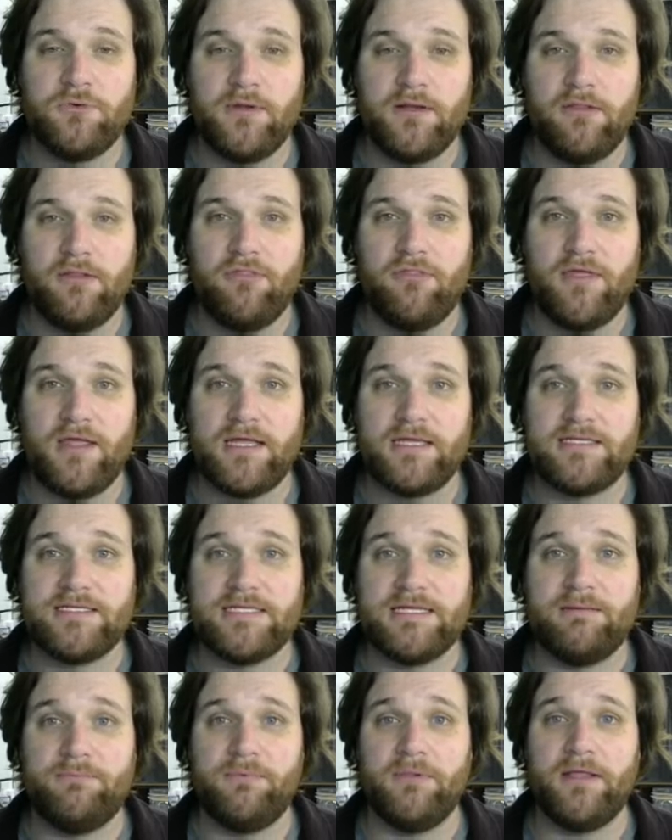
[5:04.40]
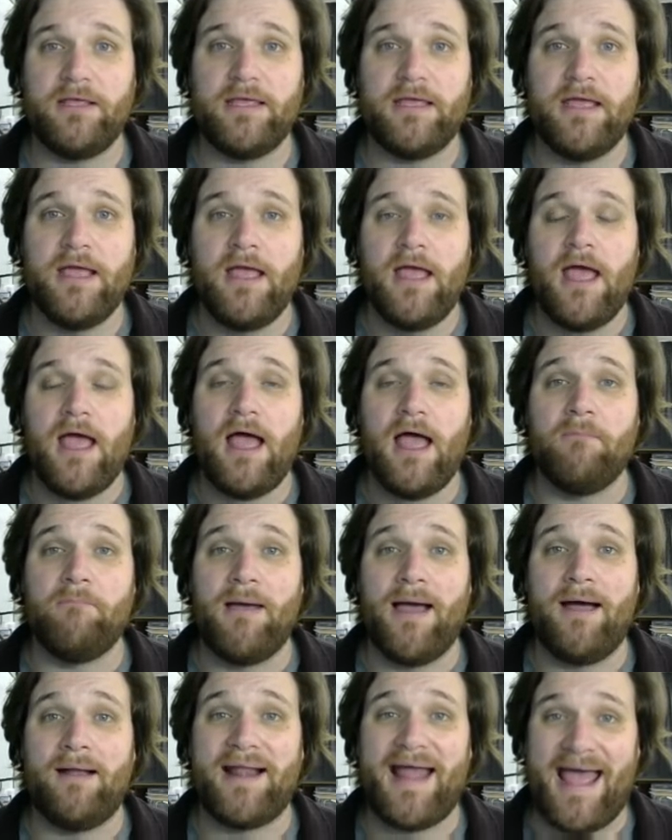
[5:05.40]
and think deeply
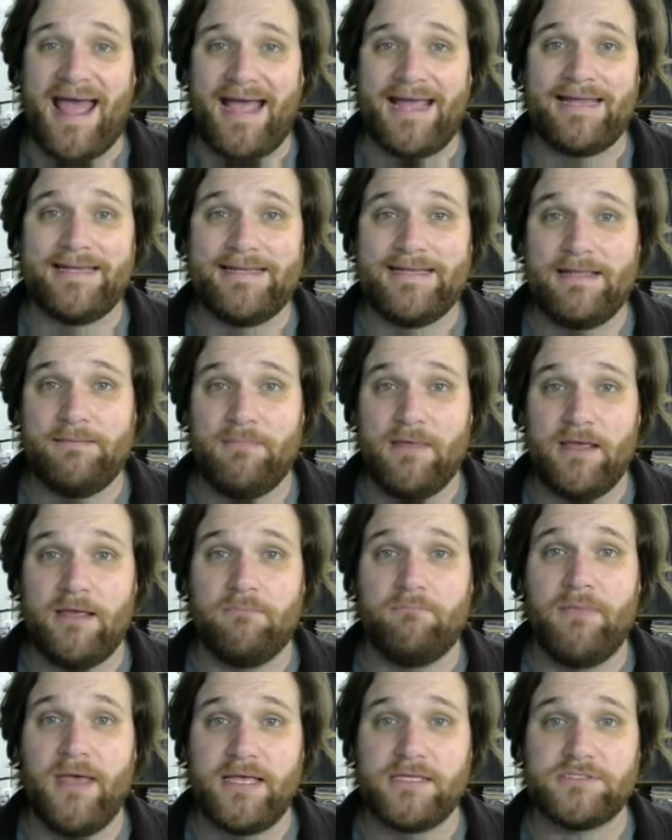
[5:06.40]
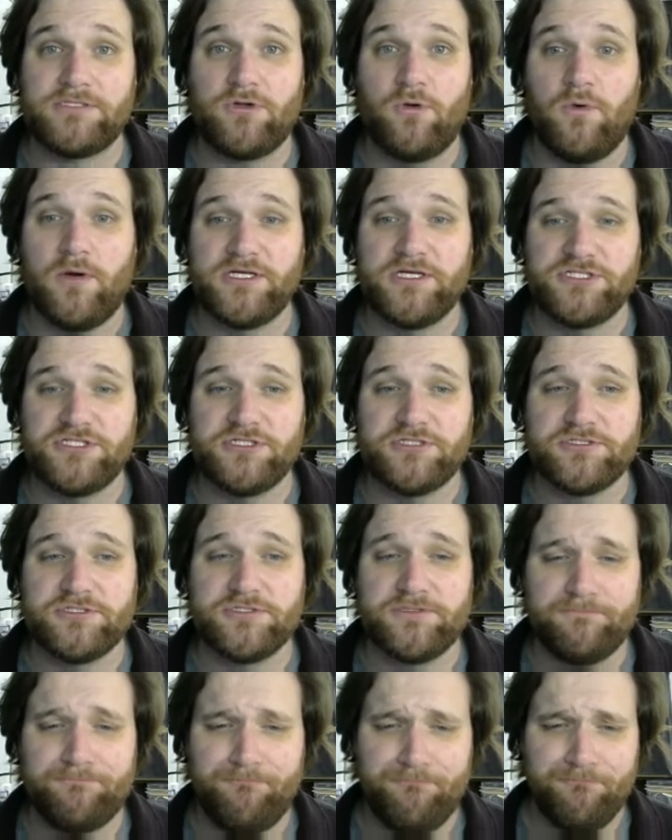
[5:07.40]
about academic-based questions.